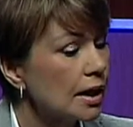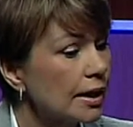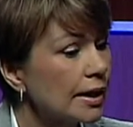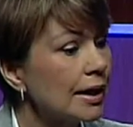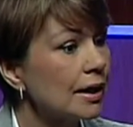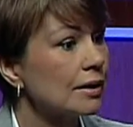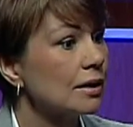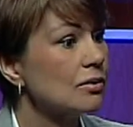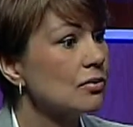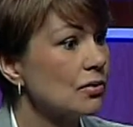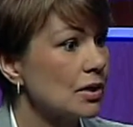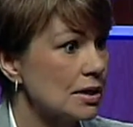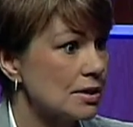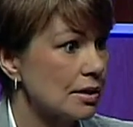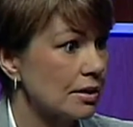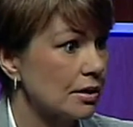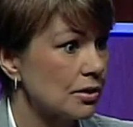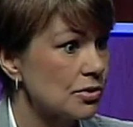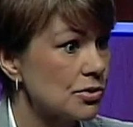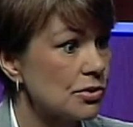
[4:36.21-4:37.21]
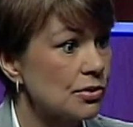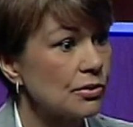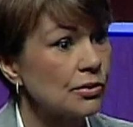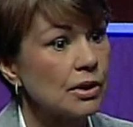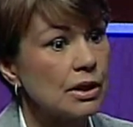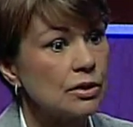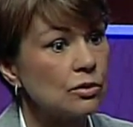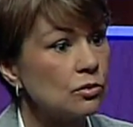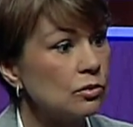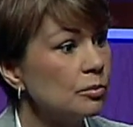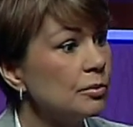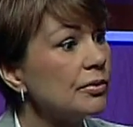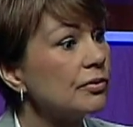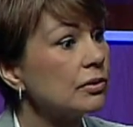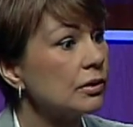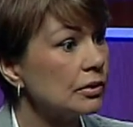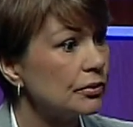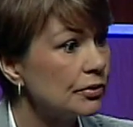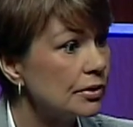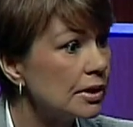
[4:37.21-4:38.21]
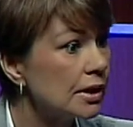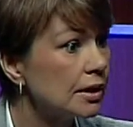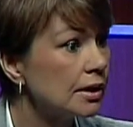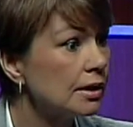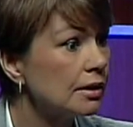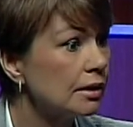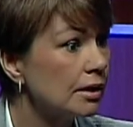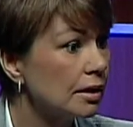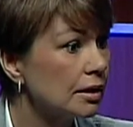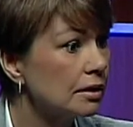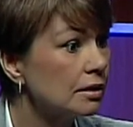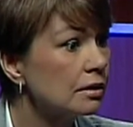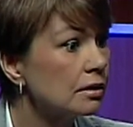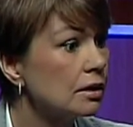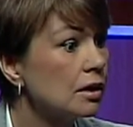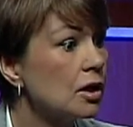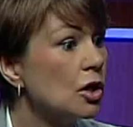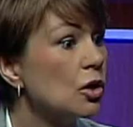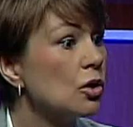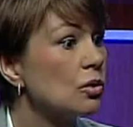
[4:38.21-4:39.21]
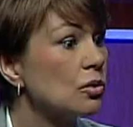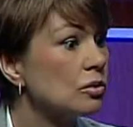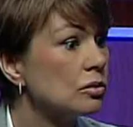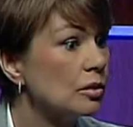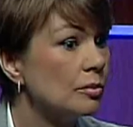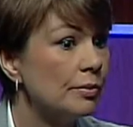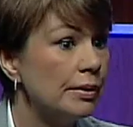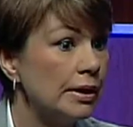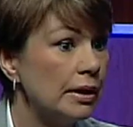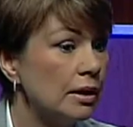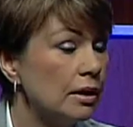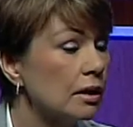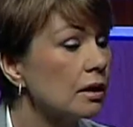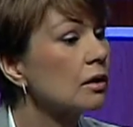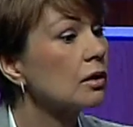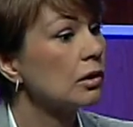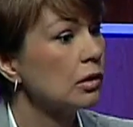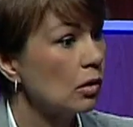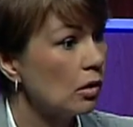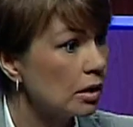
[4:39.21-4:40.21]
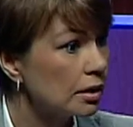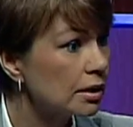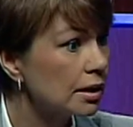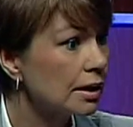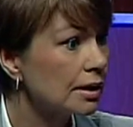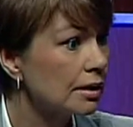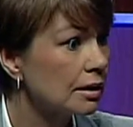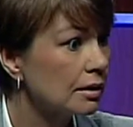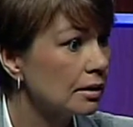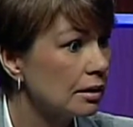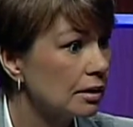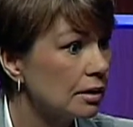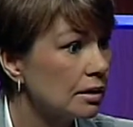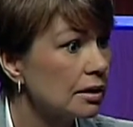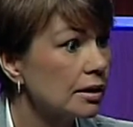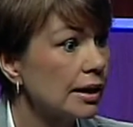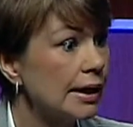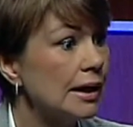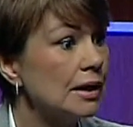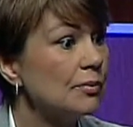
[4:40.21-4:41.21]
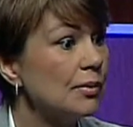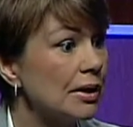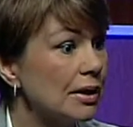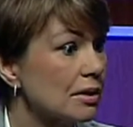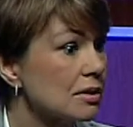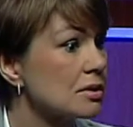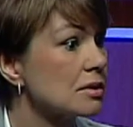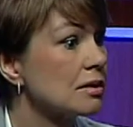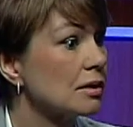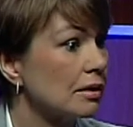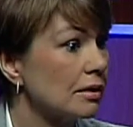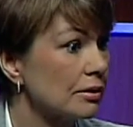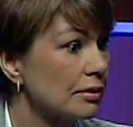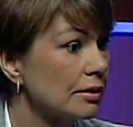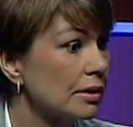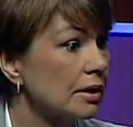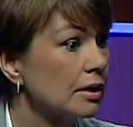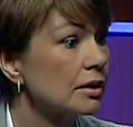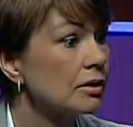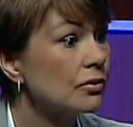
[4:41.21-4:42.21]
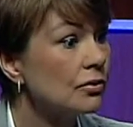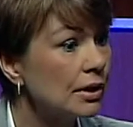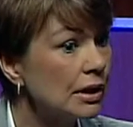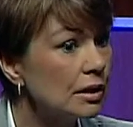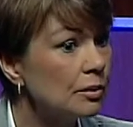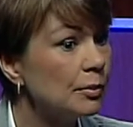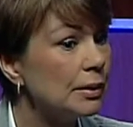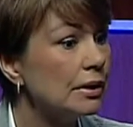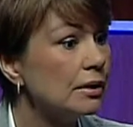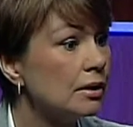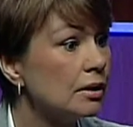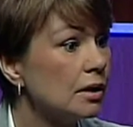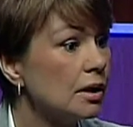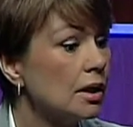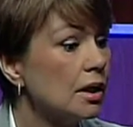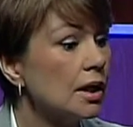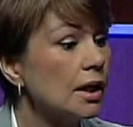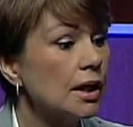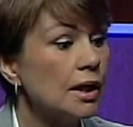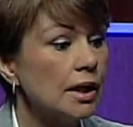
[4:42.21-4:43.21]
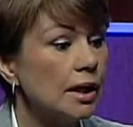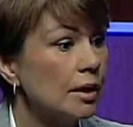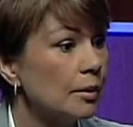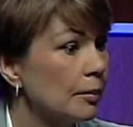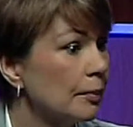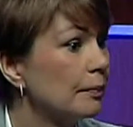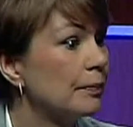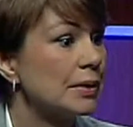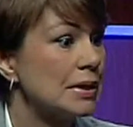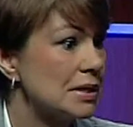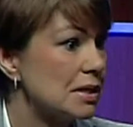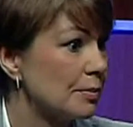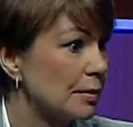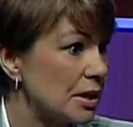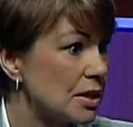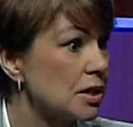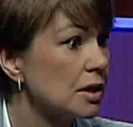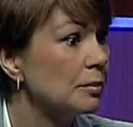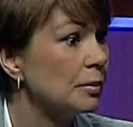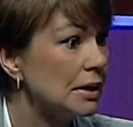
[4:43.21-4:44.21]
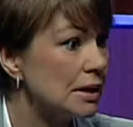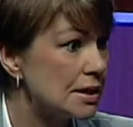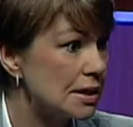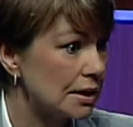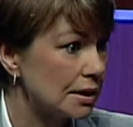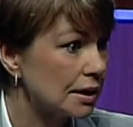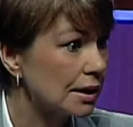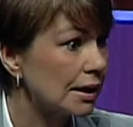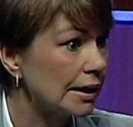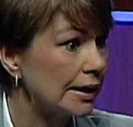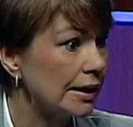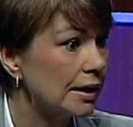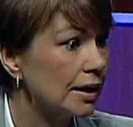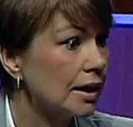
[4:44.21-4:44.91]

can address the concern. It could be fluid in the lung, could be clot in the lung, and we can start treatment pretty much immediately.